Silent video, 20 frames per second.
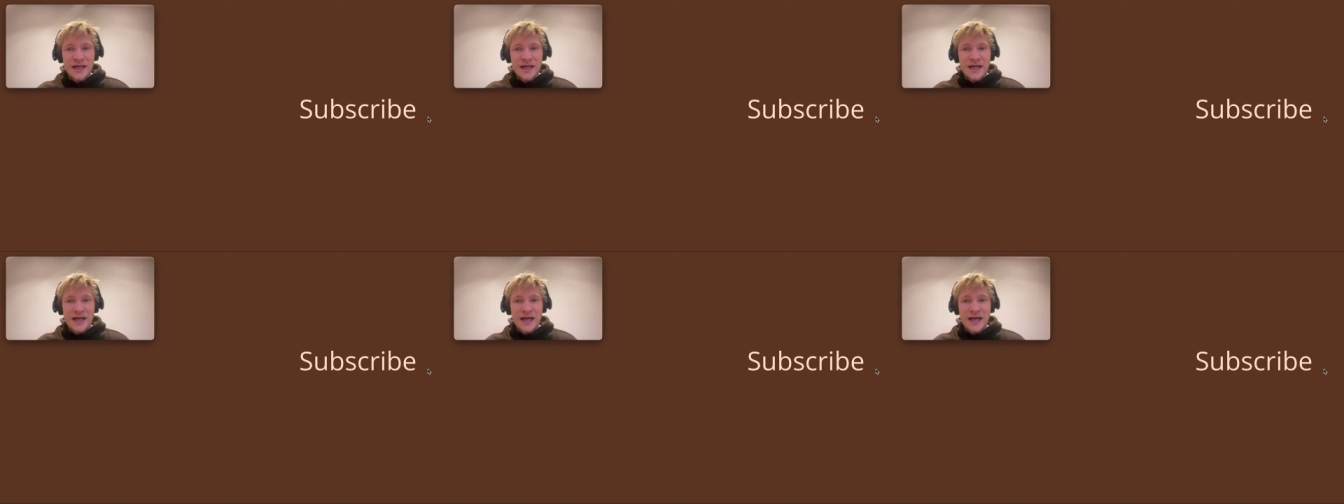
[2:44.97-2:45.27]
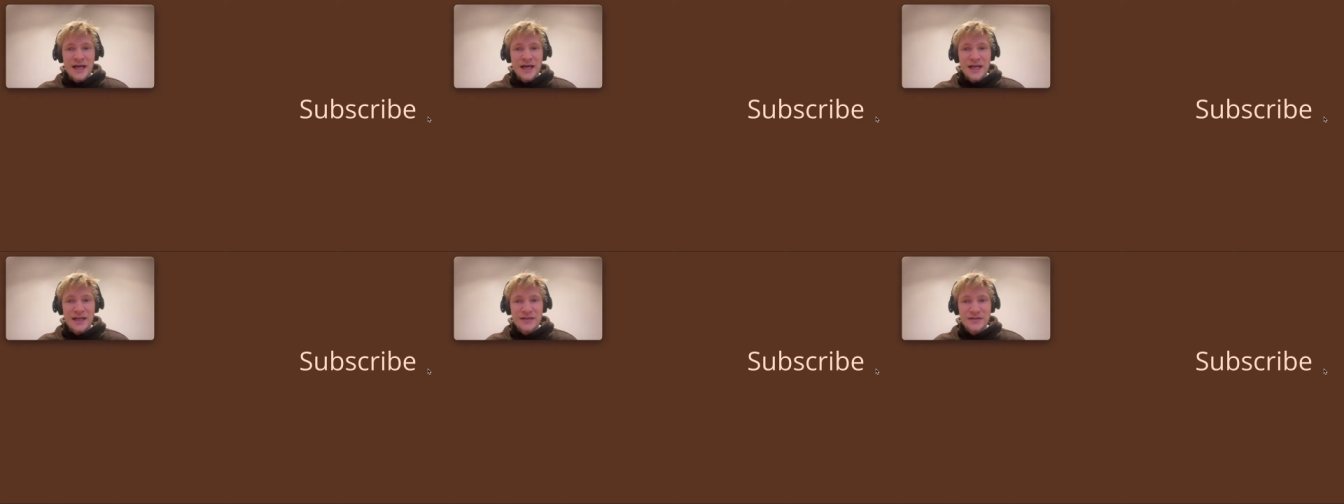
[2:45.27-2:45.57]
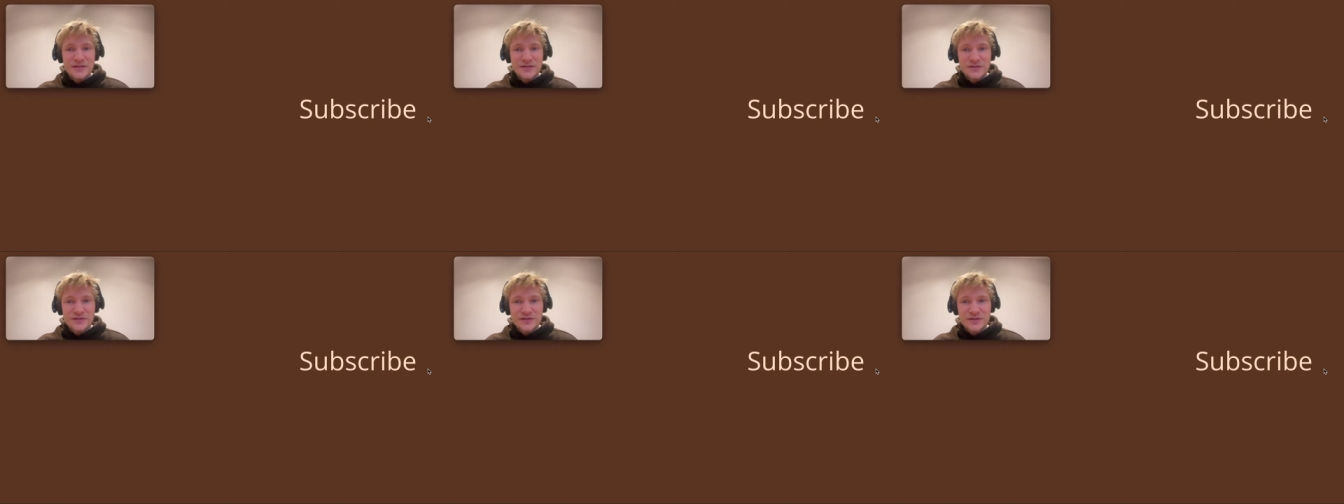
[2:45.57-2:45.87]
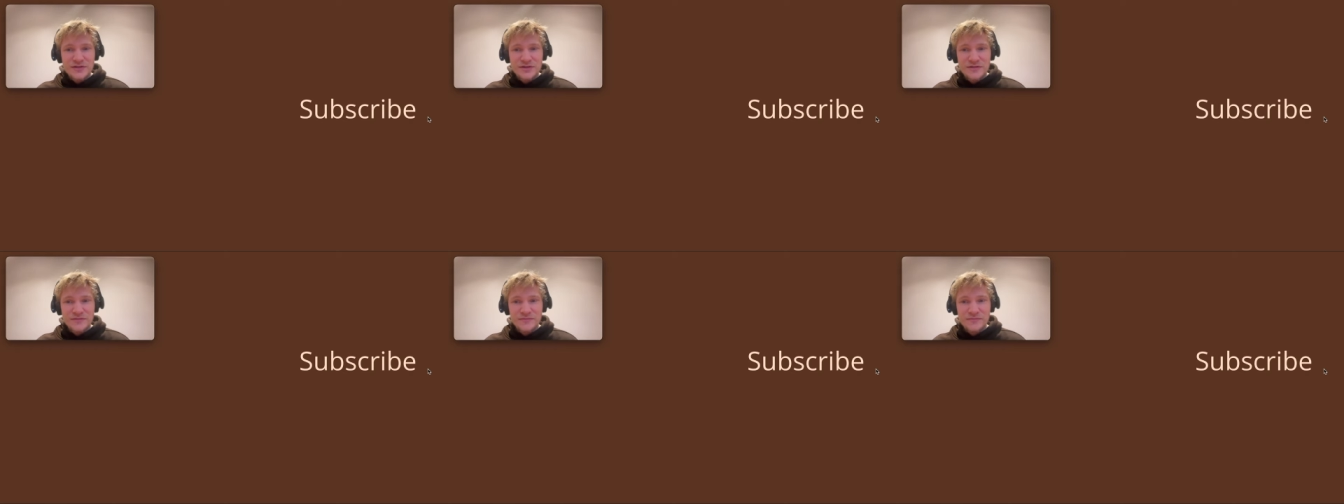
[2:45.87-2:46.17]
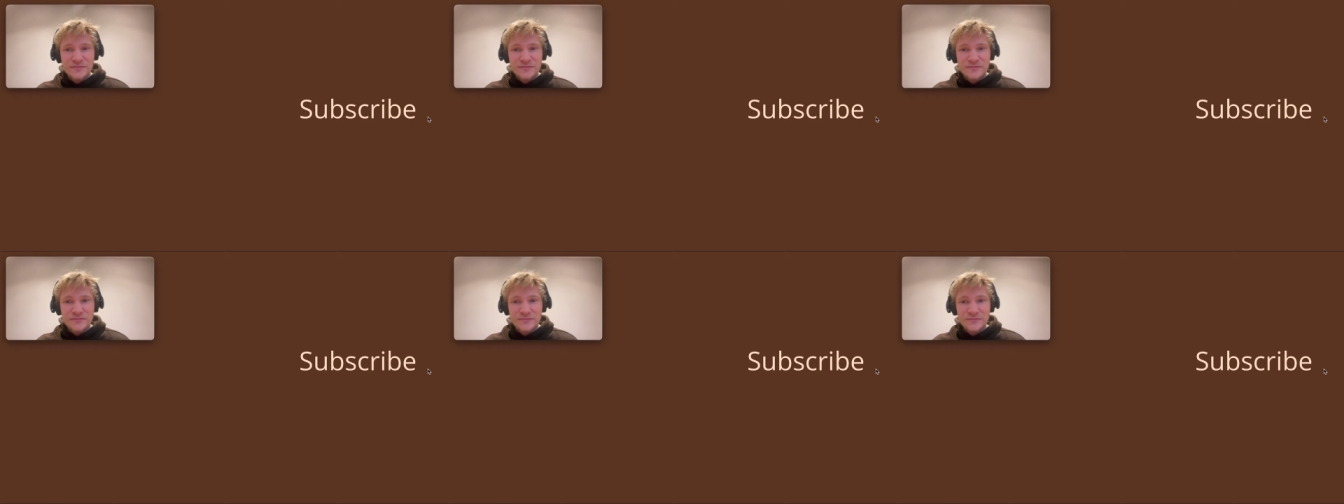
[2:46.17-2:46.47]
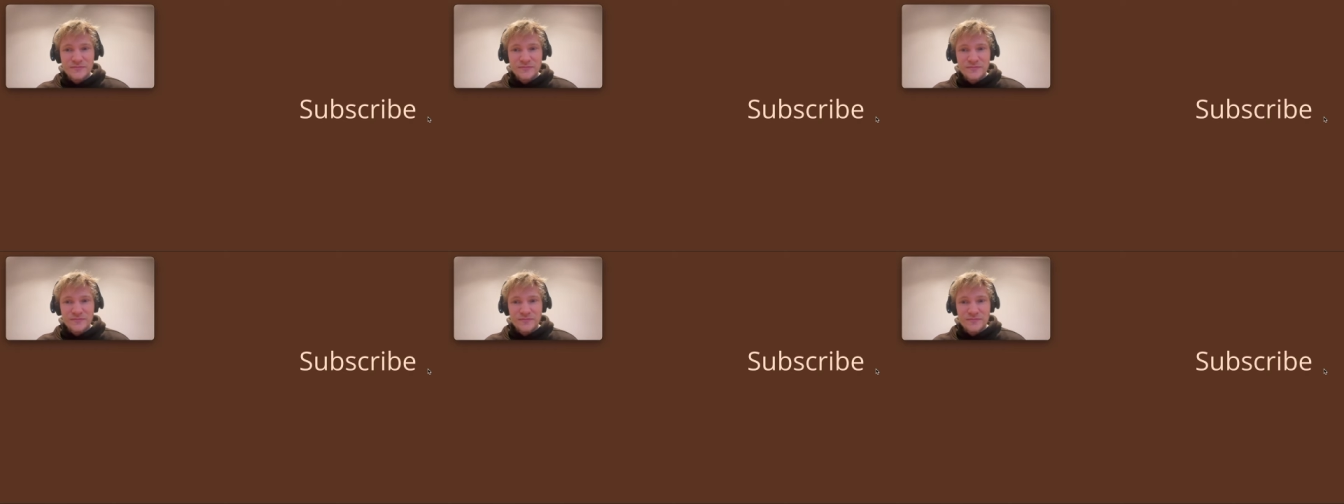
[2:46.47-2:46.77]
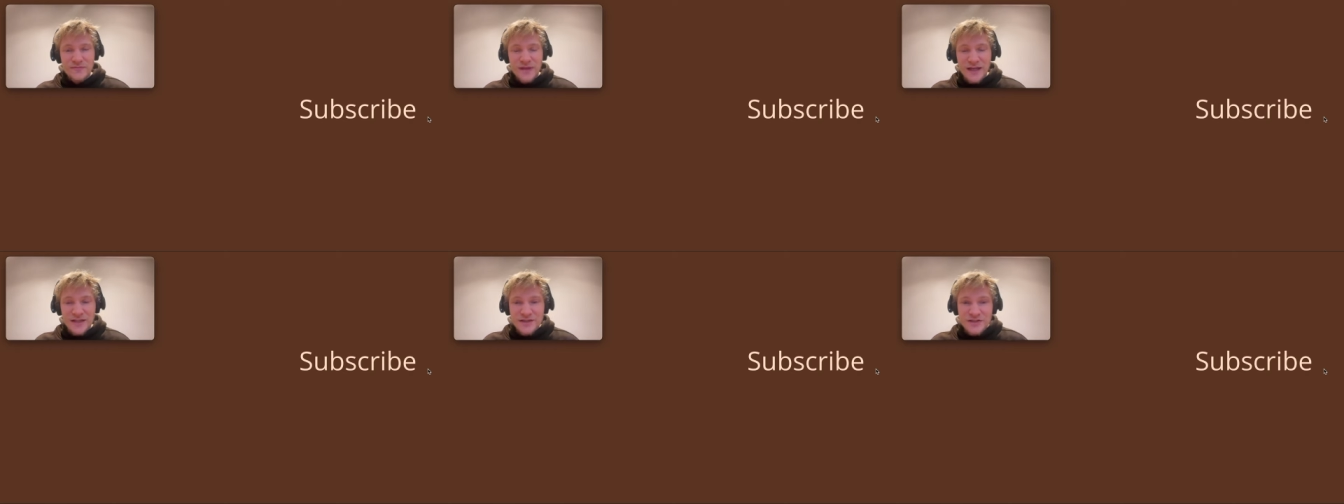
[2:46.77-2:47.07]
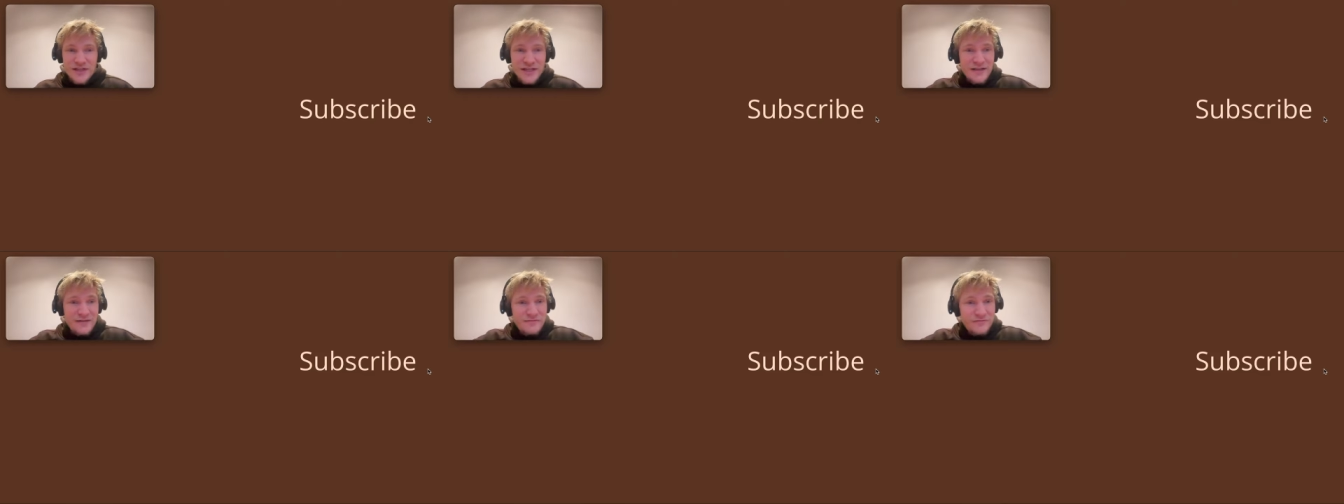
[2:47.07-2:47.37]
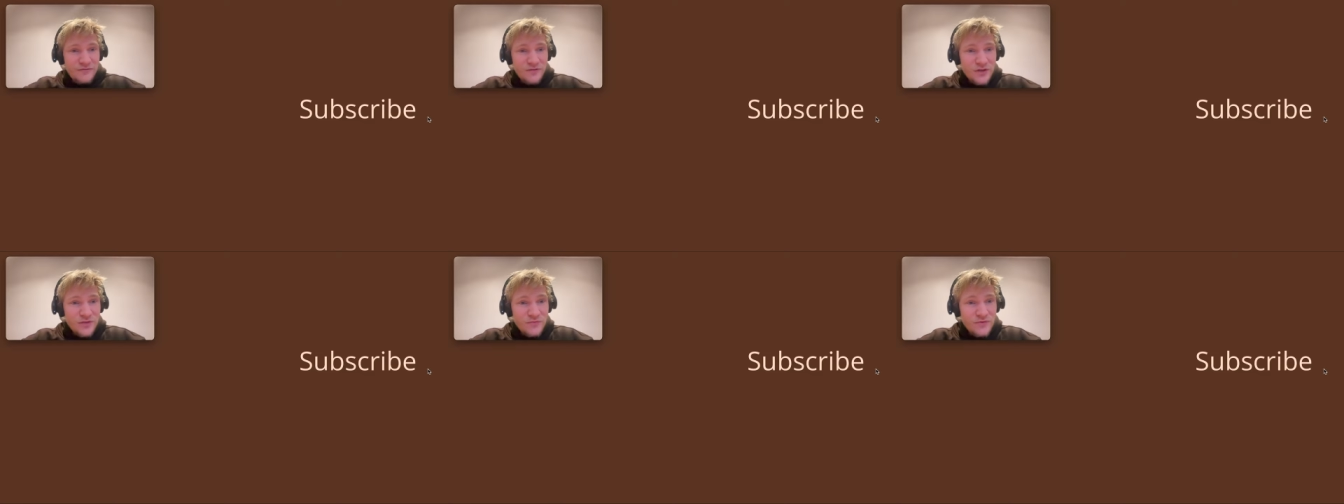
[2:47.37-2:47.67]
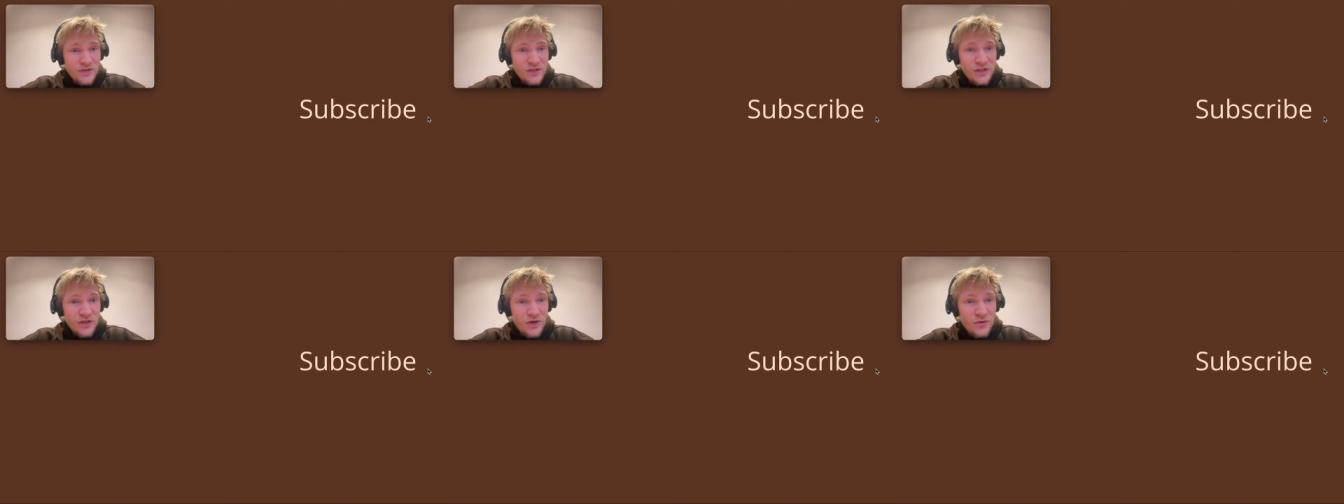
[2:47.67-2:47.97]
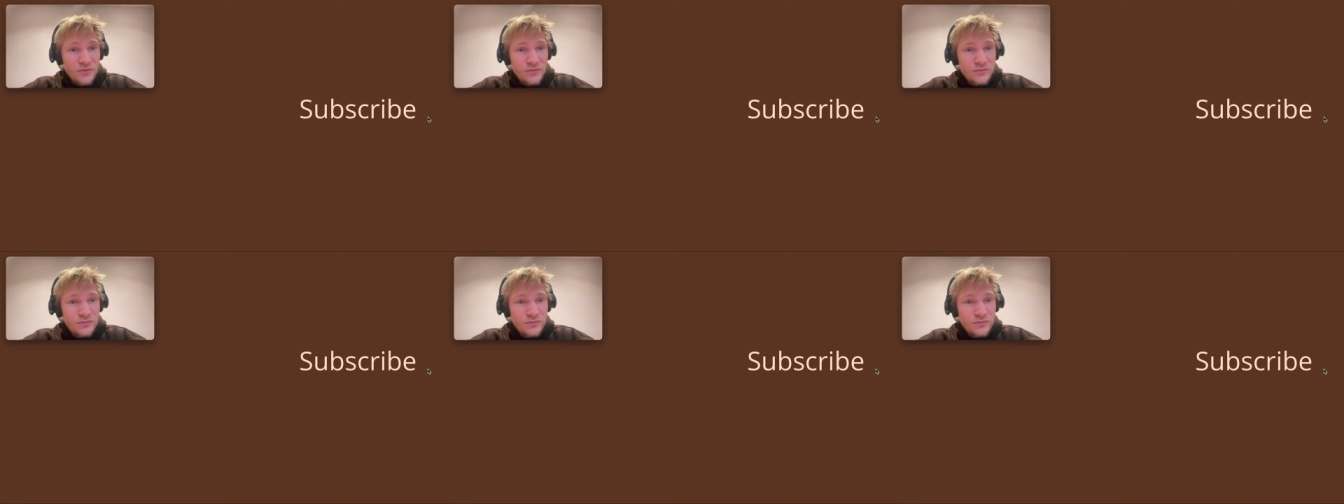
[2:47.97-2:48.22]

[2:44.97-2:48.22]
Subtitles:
And that's it for the video.